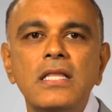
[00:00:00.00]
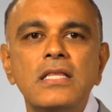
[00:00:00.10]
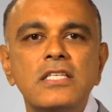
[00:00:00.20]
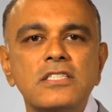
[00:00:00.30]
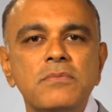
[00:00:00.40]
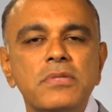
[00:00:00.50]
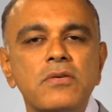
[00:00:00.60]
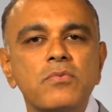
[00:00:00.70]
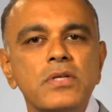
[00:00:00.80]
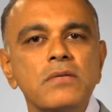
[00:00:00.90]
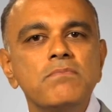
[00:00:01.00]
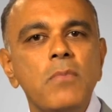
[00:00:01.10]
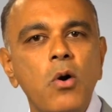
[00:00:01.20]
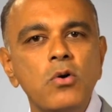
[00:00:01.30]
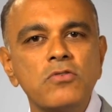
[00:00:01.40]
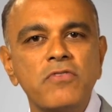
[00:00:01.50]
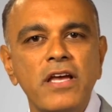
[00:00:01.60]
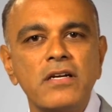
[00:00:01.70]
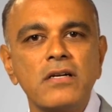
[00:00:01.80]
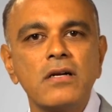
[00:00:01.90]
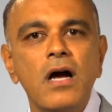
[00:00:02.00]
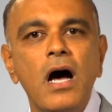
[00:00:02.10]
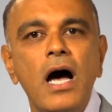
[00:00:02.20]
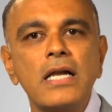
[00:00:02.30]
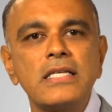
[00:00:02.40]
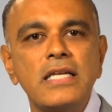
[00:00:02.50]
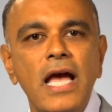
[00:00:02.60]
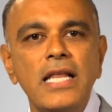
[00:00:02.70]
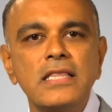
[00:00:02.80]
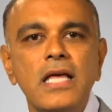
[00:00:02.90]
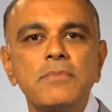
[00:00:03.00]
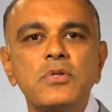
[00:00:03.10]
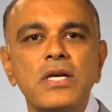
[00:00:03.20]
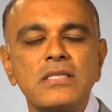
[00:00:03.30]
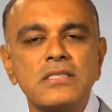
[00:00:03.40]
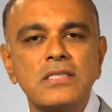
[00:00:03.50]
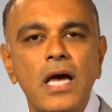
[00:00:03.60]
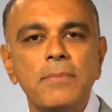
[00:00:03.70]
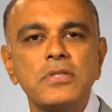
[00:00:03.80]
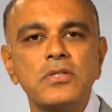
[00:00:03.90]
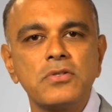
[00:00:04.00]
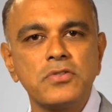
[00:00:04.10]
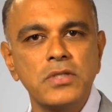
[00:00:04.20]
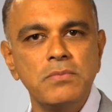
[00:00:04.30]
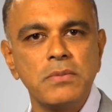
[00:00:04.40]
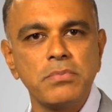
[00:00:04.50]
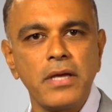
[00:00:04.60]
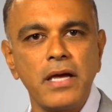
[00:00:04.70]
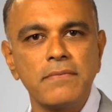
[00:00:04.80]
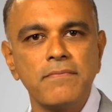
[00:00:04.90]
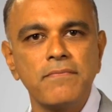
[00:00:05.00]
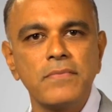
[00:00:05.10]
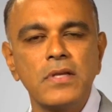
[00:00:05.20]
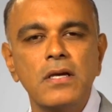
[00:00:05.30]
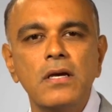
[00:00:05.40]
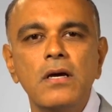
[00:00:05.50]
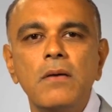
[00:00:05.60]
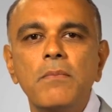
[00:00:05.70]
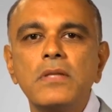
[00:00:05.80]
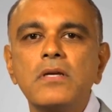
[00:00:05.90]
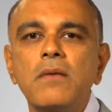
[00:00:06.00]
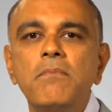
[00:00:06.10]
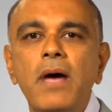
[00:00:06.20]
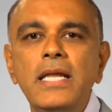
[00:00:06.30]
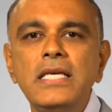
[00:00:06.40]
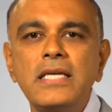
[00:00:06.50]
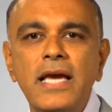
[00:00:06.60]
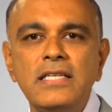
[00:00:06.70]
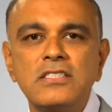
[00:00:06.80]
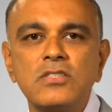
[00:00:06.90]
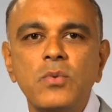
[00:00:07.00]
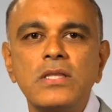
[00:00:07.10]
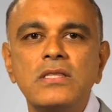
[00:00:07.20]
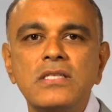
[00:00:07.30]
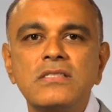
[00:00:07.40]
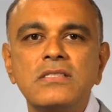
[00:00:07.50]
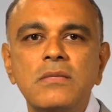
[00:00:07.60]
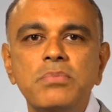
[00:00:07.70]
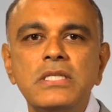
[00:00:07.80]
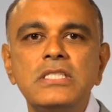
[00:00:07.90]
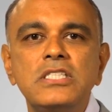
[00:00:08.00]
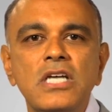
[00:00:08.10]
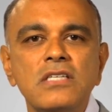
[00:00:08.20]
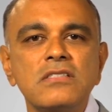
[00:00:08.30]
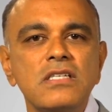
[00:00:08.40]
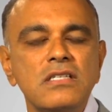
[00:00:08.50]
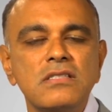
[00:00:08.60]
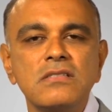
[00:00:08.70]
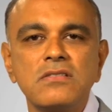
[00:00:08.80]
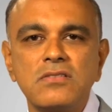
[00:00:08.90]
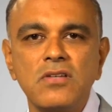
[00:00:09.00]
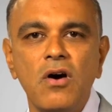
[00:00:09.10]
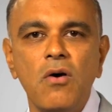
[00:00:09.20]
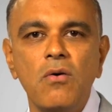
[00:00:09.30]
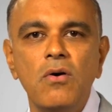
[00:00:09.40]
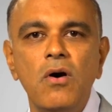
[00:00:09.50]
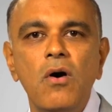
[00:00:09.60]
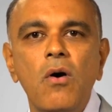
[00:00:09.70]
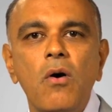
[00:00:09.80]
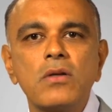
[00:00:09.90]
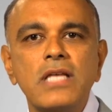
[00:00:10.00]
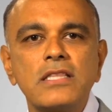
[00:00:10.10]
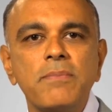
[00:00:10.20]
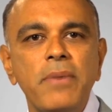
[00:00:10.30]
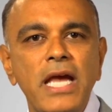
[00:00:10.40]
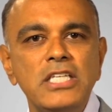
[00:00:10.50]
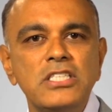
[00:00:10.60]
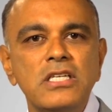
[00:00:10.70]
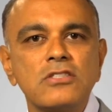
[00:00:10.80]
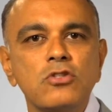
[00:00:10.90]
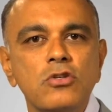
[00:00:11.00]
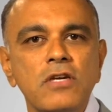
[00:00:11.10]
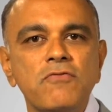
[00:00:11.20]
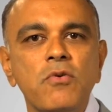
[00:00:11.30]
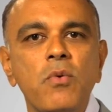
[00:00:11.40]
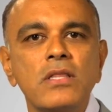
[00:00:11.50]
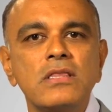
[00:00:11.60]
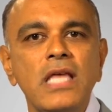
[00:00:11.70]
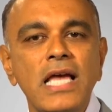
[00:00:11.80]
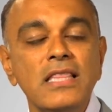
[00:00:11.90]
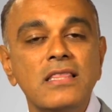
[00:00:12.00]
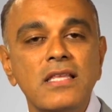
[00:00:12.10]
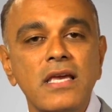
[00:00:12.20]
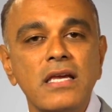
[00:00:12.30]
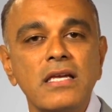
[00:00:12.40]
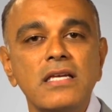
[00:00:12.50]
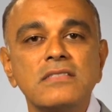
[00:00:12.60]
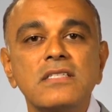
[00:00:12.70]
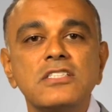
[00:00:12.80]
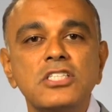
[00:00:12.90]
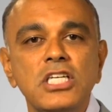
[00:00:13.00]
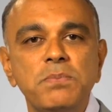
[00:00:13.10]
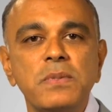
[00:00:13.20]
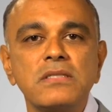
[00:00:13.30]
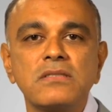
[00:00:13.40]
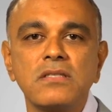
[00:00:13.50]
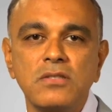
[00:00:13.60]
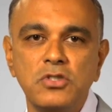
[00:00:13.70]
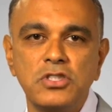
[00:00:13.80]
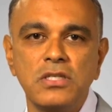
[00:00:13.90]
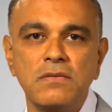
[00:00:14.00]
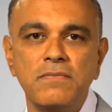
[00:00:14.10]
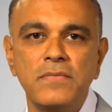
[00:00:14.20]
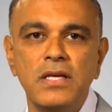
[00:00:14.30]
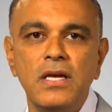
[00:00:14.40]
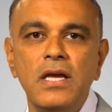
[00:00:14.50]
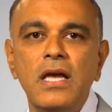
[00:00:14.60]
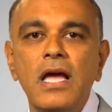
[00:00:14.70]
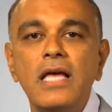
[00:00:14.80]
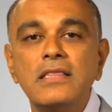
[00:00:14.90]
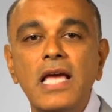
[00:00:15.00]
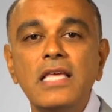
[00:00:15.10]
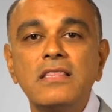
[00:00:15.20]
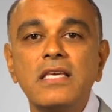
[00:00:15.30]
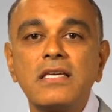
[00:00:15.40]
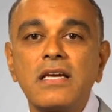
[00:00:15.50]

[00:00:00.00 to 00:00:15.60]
this can be a real motivator on getting them to accept your treatment plan. But there are many cases when this simply just isn't so, or that the patient is looking for what they think is the cheapest solution, and they think